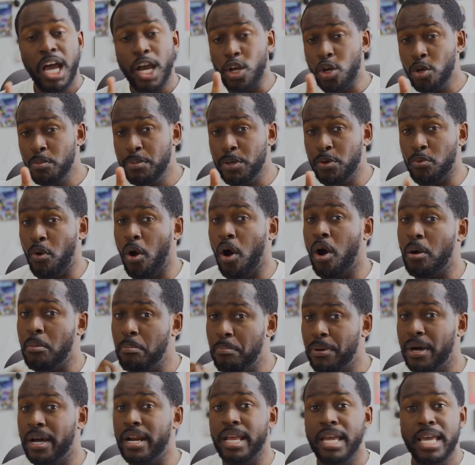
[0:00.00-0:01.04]
I could be wrong,
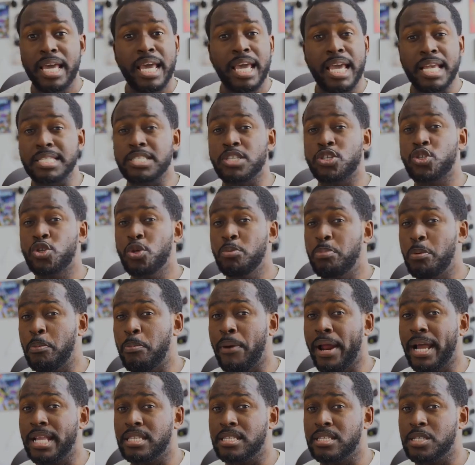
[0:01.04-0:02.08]
but it's a super
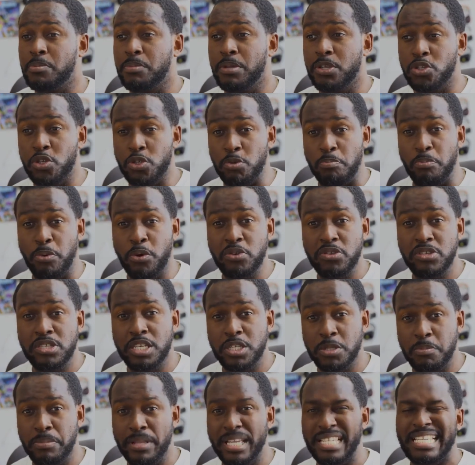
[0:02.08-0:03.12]
bright display. So both
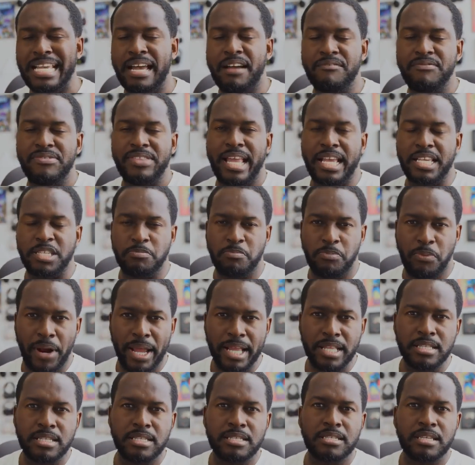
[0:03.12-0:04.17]
displays have nice
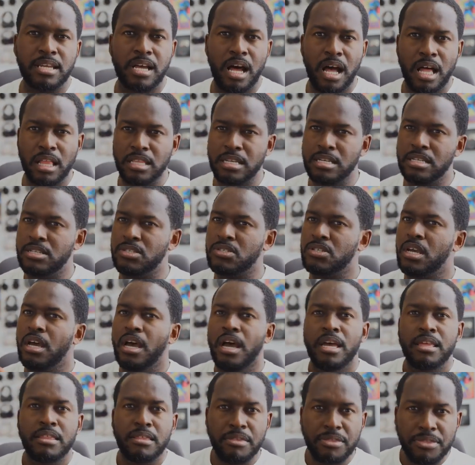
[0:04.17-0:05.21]
brightness, colors,
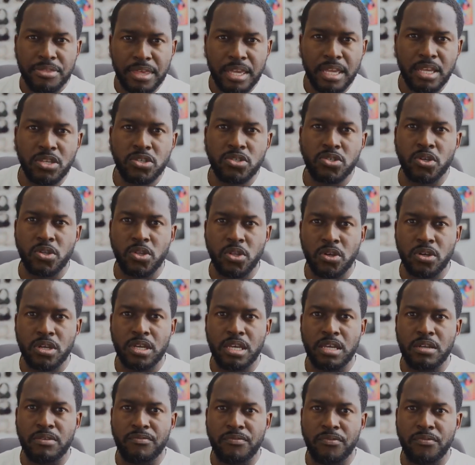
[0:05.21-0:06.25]
the things you're
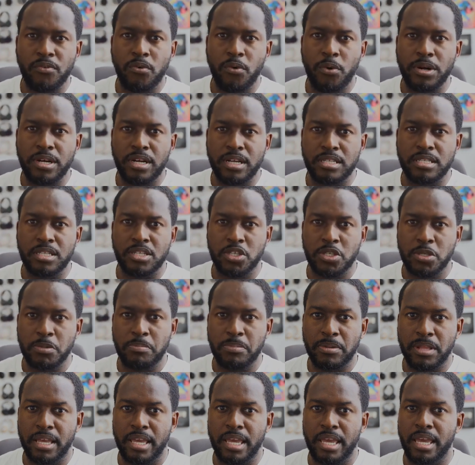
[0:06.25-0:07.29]
looking for in a
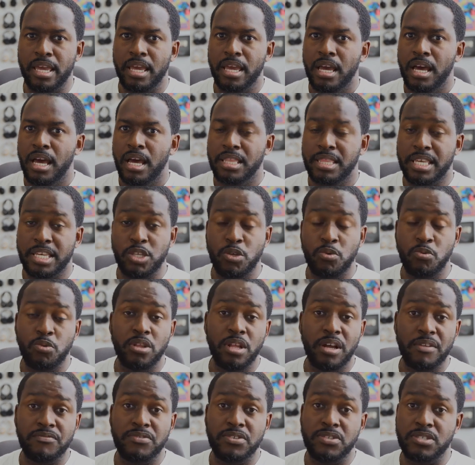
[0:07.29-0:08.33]
display that you
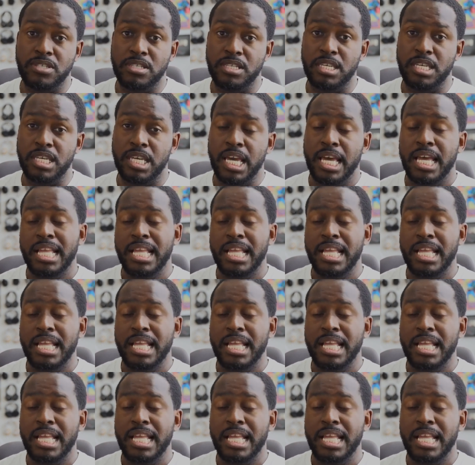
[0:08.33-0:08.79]
love to see.